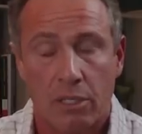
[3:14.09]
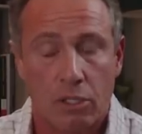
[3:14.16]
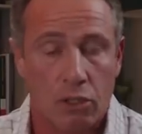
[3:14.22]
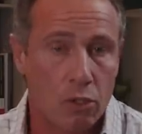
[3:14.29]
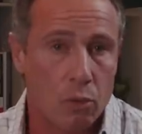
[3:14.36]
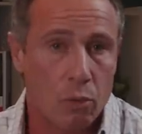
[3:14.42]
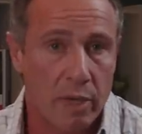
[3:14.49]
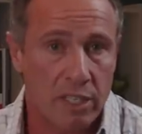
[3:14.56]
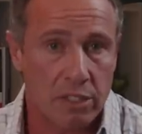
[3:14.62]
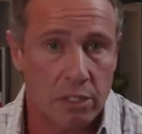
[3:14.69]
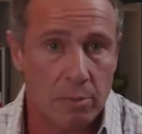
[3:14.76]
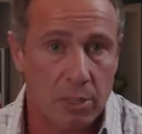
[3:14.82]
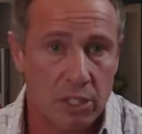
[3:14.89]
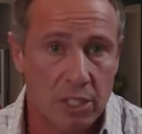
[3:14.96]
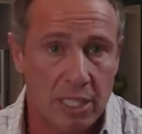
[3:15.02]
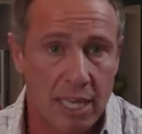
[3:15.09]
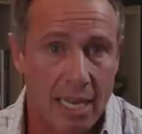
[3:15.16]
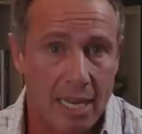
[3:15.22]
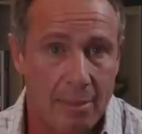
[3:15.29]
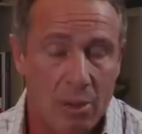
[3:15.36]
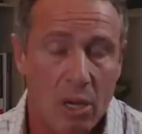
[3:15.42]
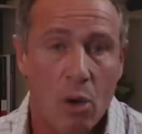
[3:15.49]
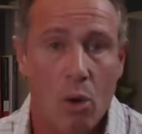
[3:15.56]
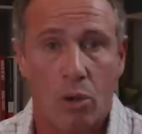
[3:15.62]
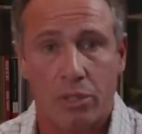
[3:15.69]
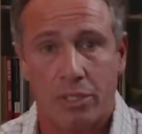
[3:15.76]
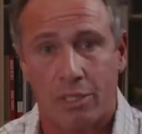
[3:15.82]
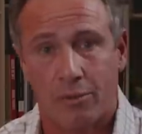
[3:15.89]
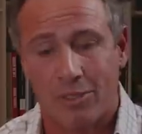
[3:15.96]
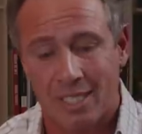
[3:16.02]
So you don't waste as much time,
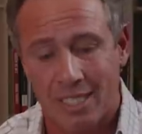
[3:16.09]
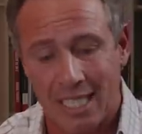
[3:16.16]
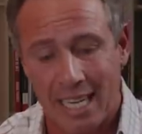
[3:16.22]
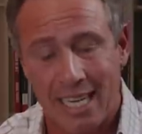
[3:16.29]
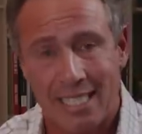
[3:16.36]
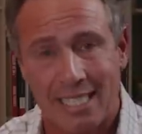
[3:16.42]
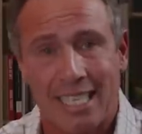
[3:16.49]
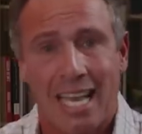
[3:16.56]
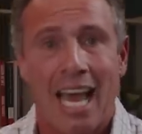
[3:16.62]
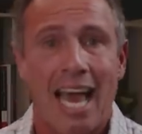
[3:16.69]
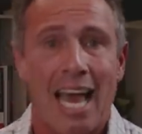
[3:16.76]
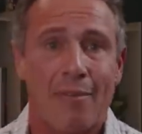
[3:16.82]
all the different sites,